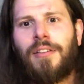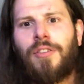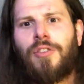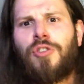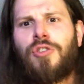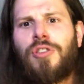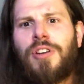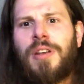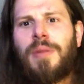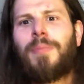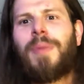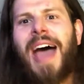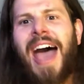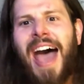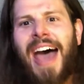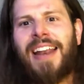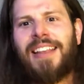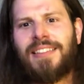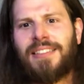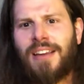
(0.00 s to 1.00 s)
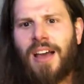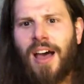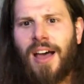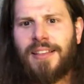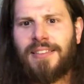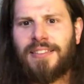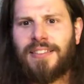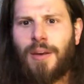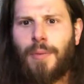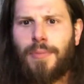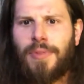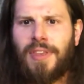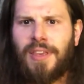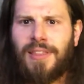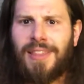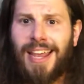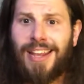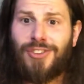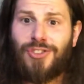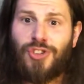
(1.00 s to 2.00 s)
Good and bad is not something
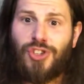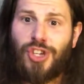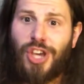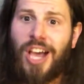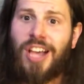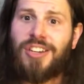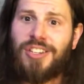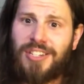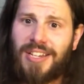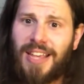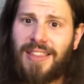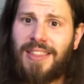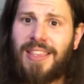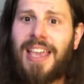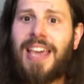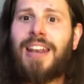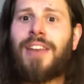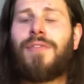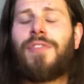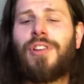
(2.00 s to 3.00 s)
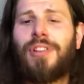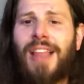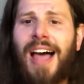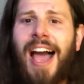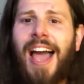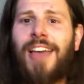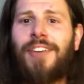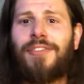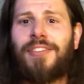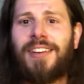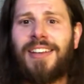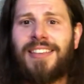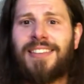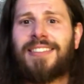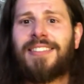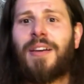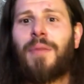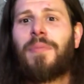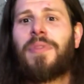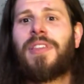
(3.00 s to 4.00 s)
that is judged at the end of your life. It is
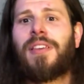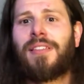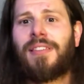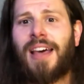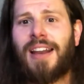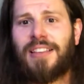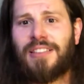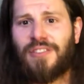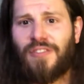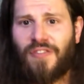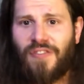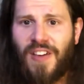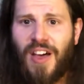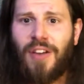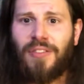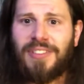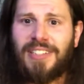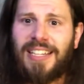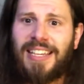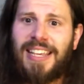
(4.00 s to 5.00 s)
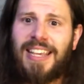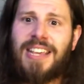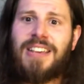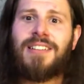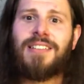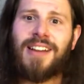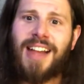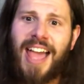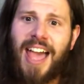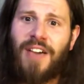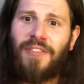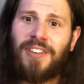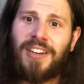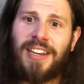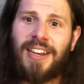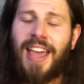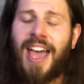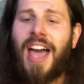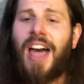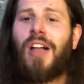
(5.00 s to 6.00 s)
something that is felt here. Heaven
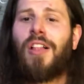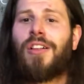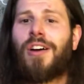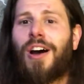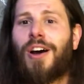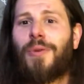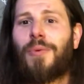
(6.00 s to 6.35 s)
and hell are